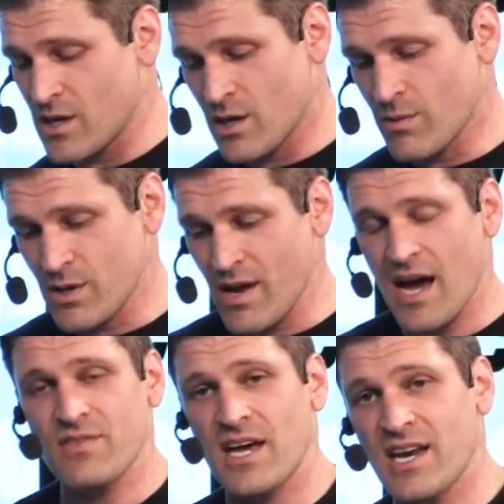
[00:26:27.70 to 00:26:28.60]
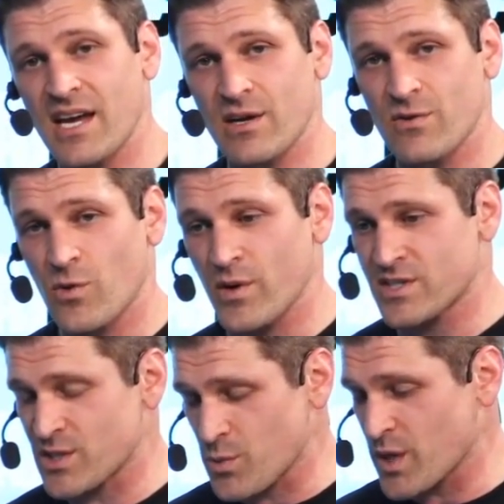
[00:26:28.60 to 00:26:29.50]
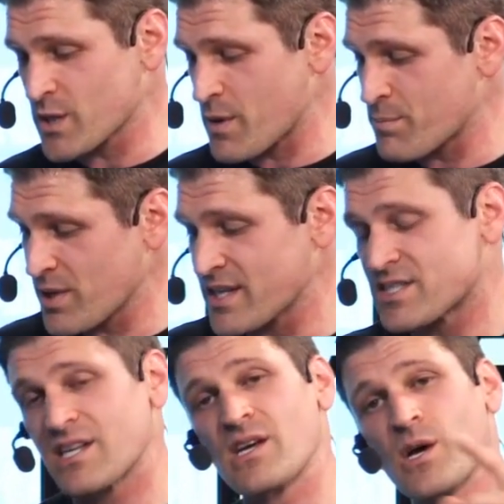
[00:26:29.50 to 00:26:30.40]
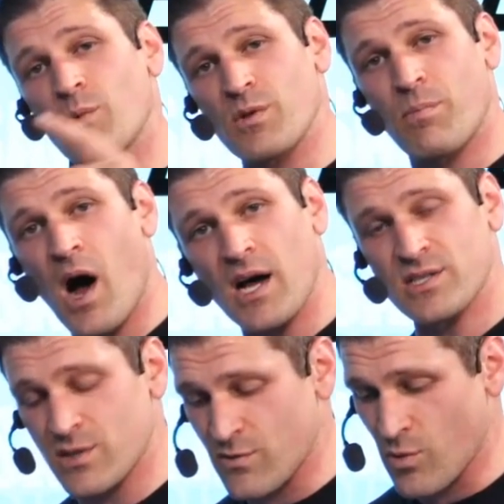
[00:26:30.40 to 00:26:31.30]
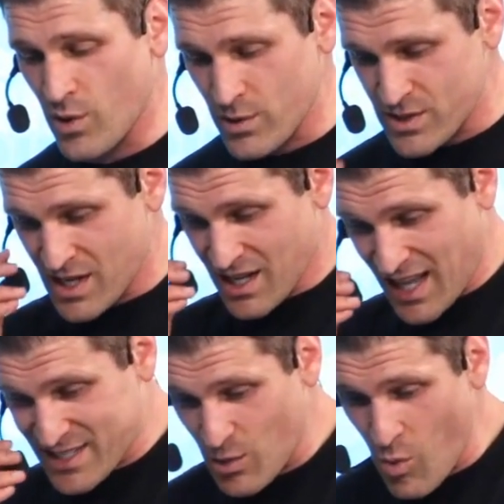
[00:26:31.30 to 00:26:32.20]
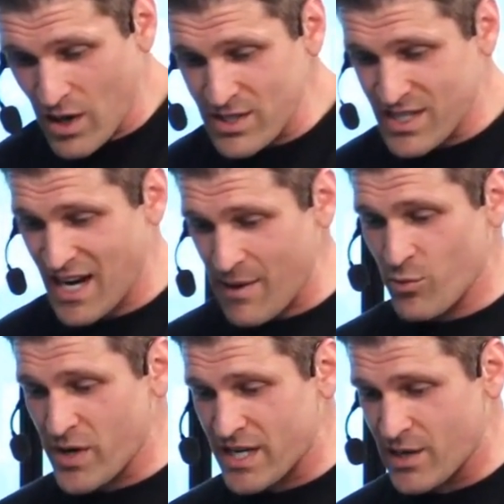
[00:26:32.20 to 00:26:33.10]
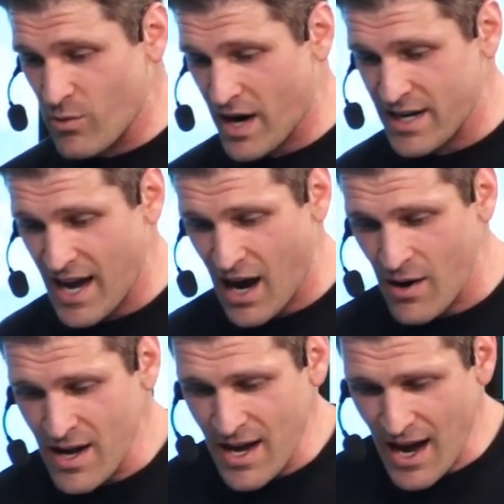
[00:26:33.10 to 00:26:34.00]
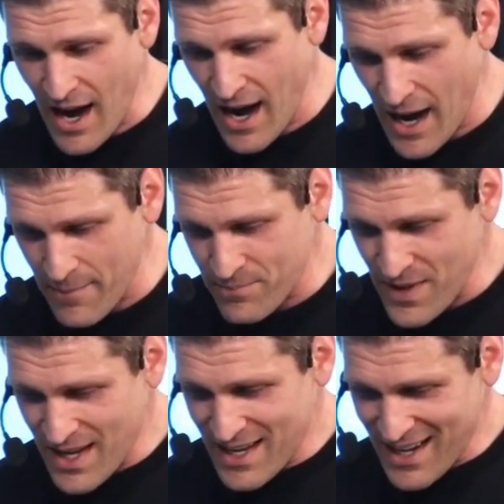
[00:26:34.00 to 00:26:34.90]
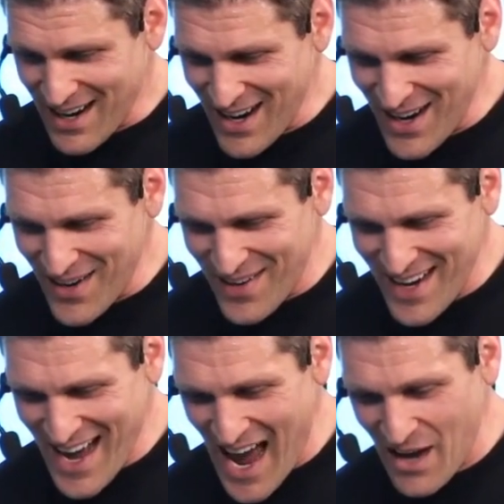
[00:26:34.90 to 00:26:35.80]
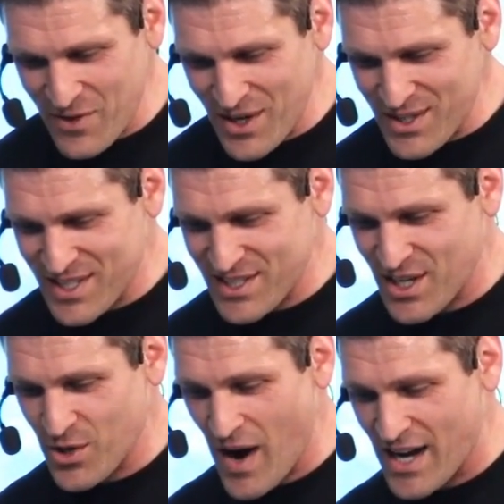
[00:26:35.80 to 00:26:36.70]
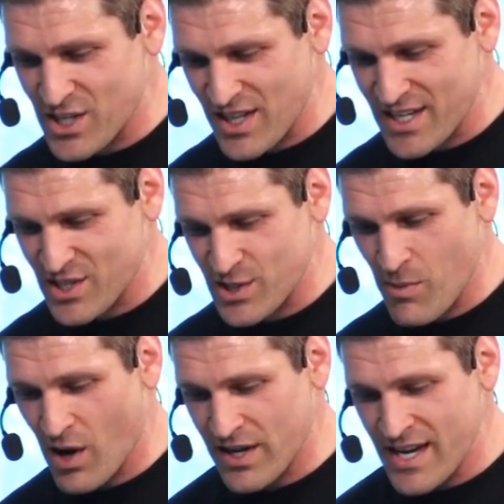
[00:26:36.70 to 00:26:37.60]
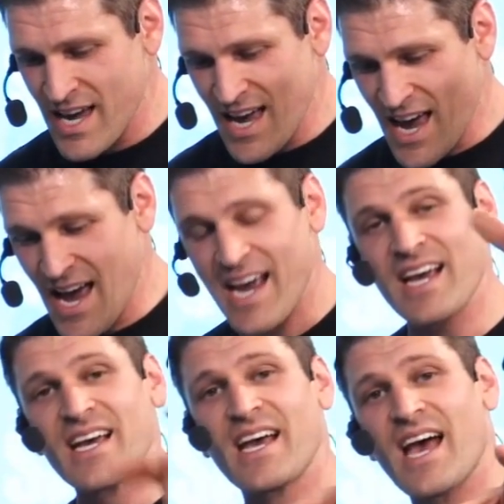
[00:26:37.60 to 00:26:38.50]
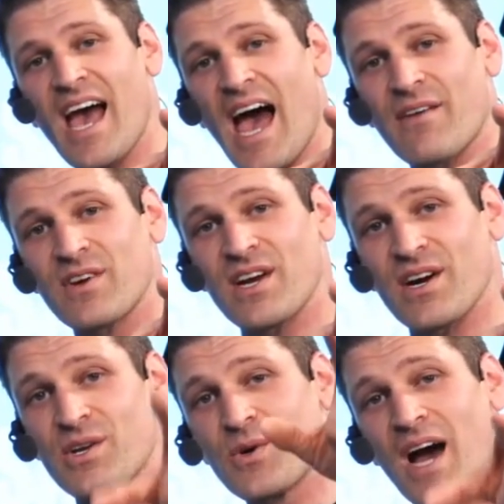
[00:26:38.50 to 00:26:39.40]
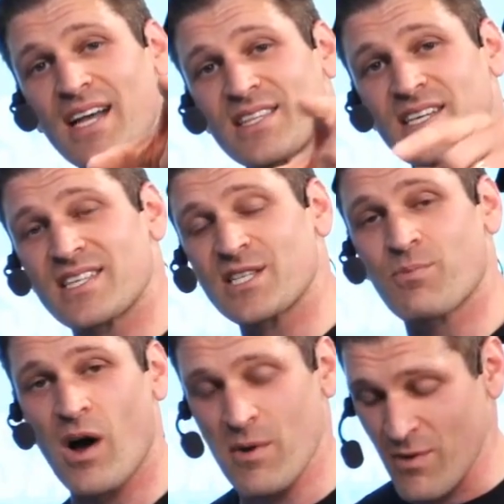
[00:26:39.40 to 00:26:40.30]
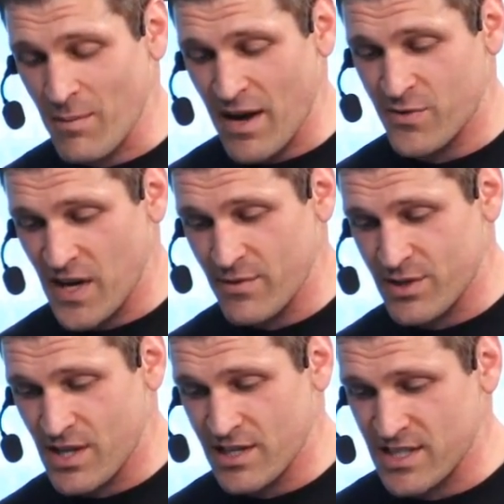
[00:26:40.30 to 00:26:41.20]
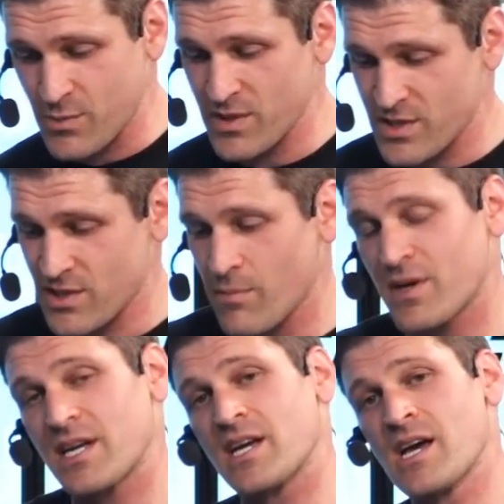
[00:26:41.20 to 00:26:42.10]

We don't have that negative voice because we're going to replace it with positive words, like the ones that I'm reading right now. Avenir says, congratulations, Molly. Hey, Avenir, you got this. That's probably one of my favorite things is when somebody